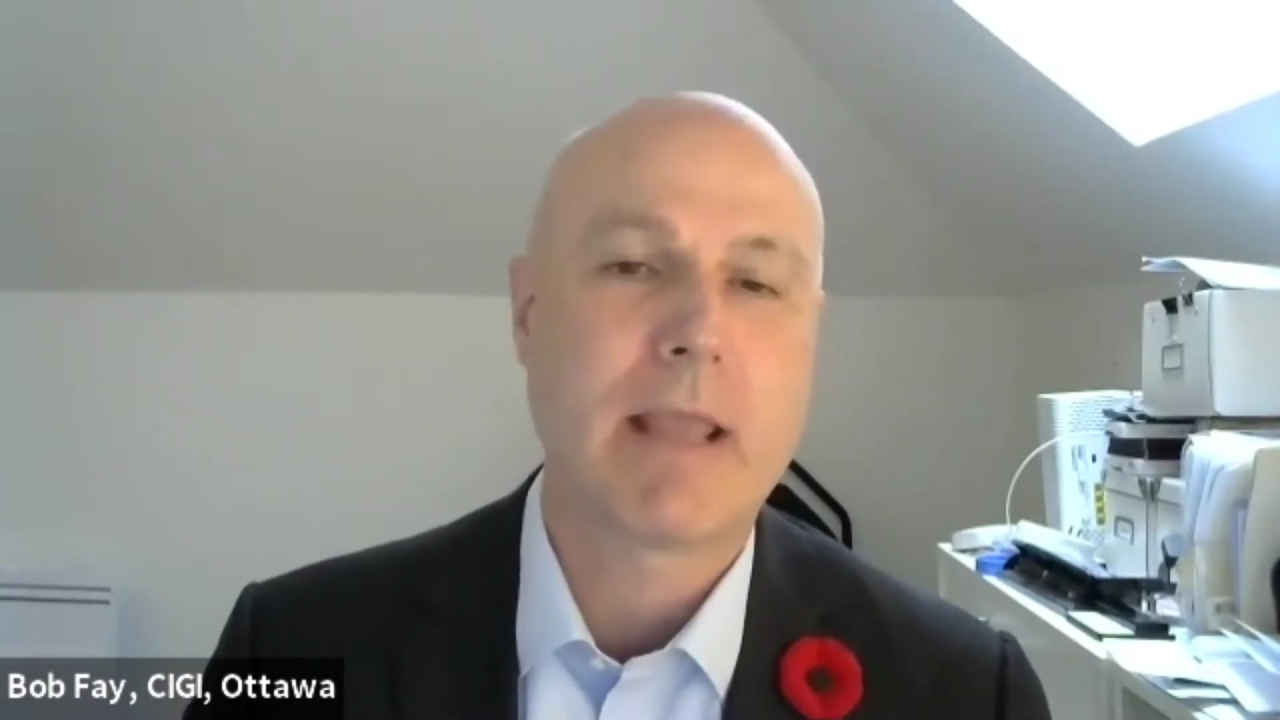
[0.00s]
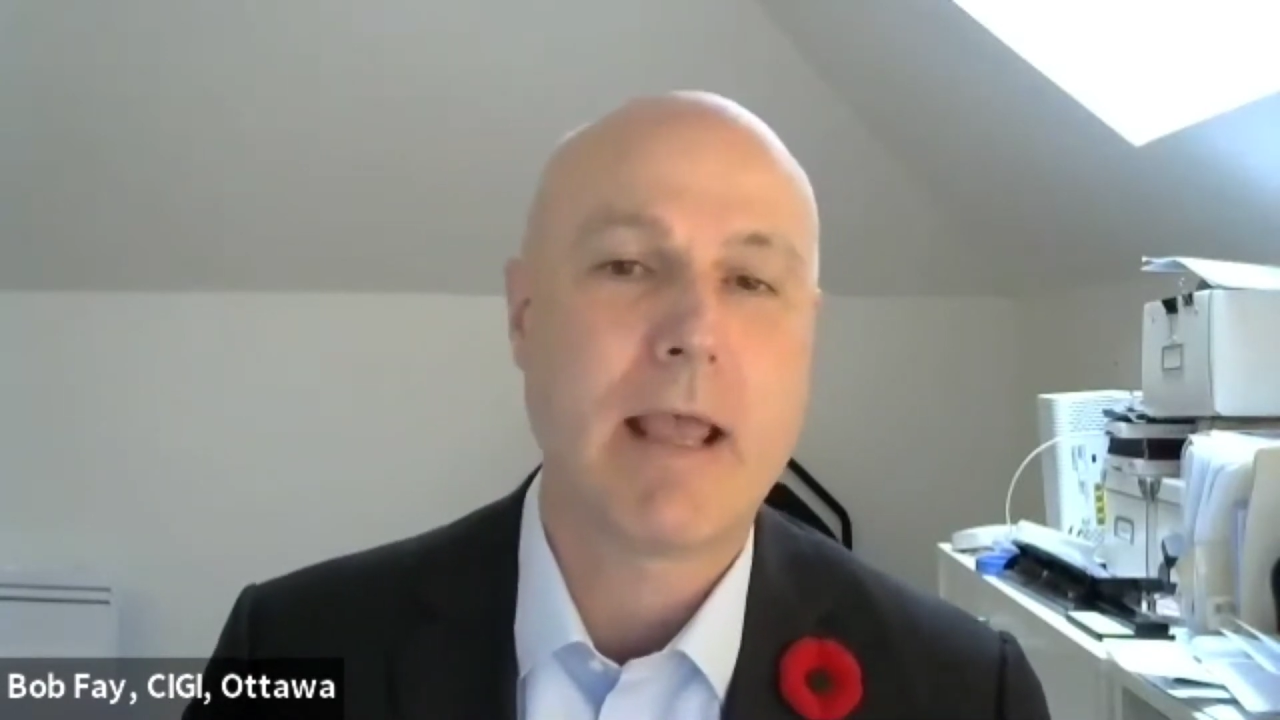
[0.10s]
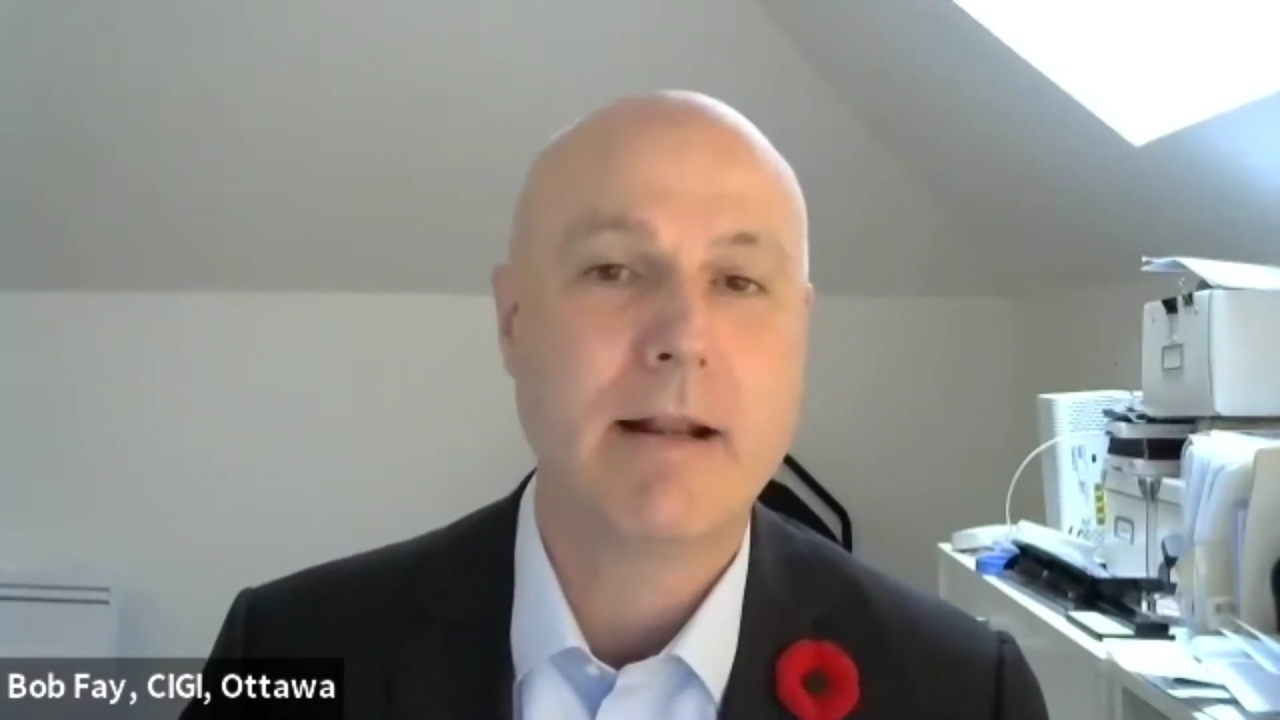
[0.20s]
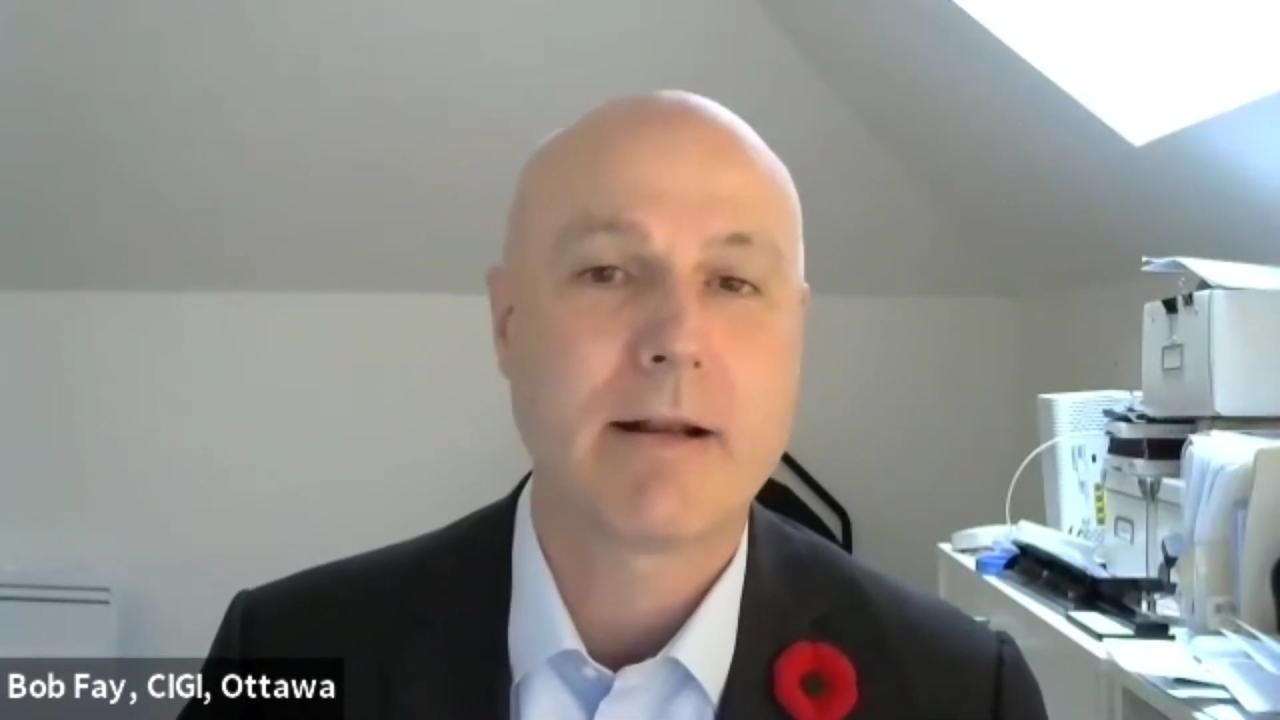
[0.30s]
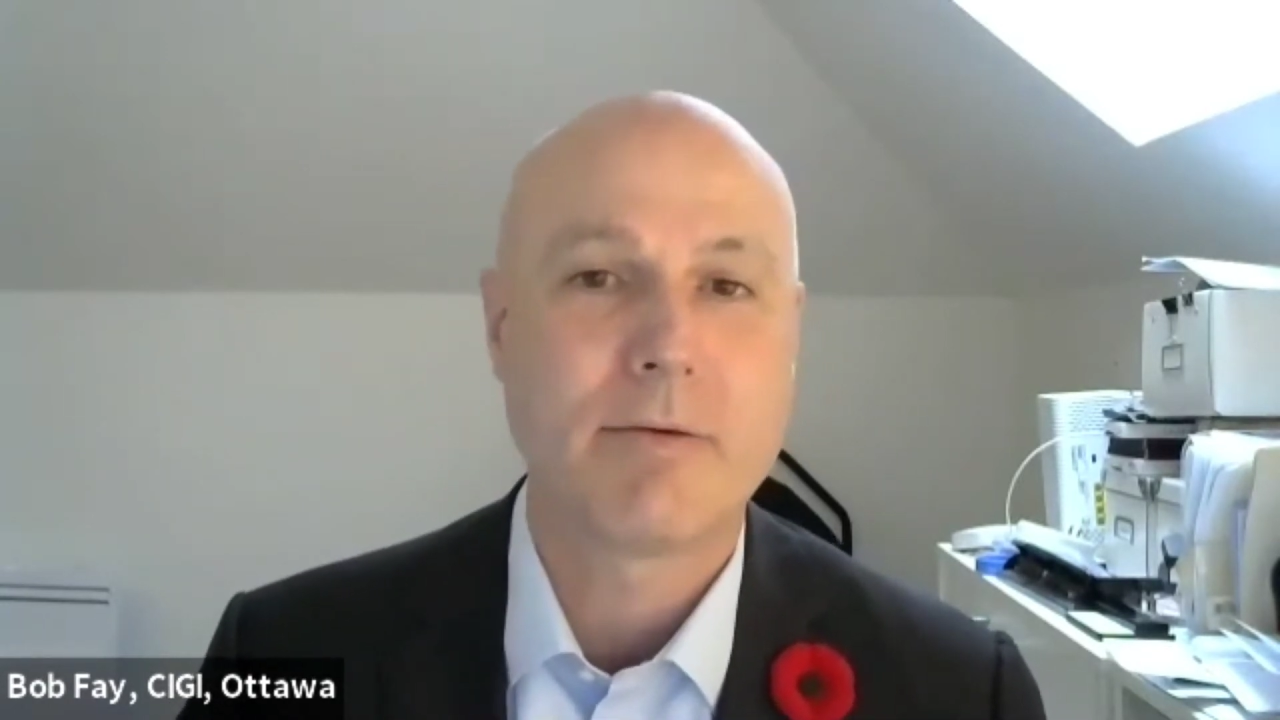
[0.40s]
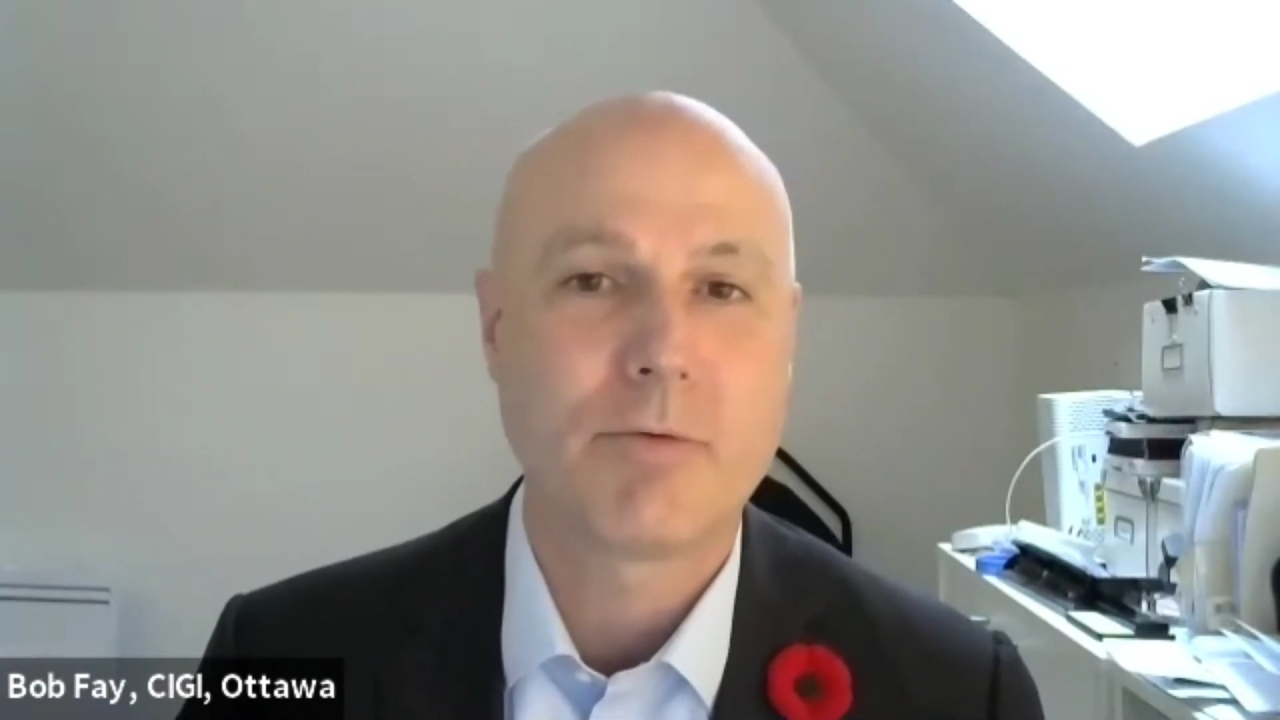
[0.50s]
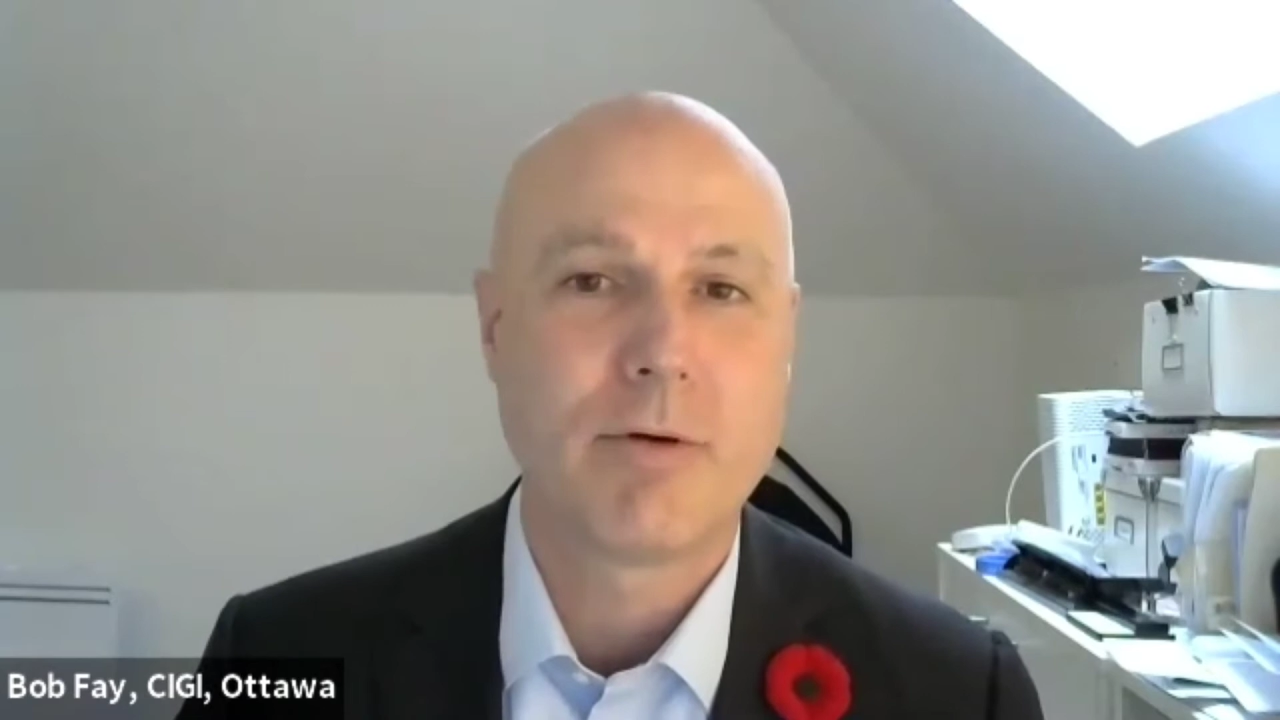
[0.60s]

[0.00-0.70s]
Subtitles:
Canada, of